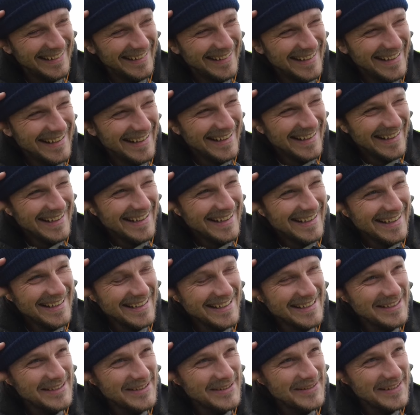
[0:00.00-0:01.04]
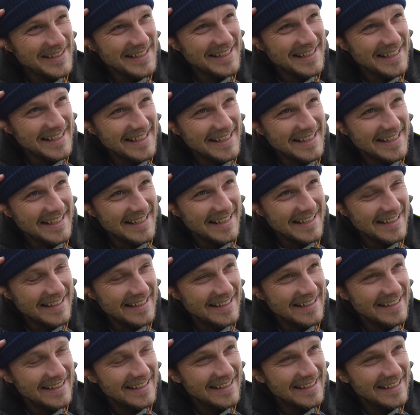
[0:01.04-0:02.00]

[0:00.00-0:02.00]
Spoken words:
I've just been sitting there.